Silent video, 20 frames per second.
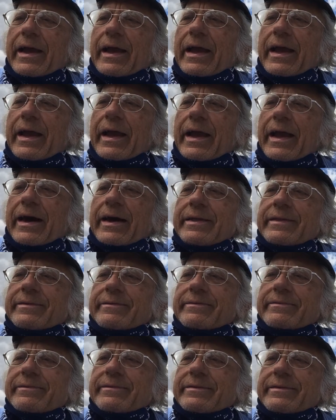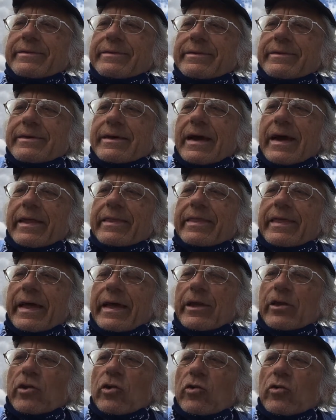And I
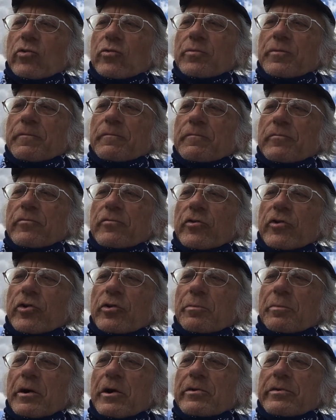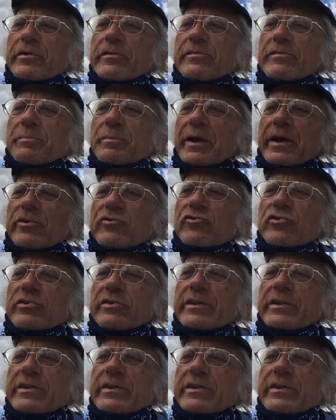thank you for your participation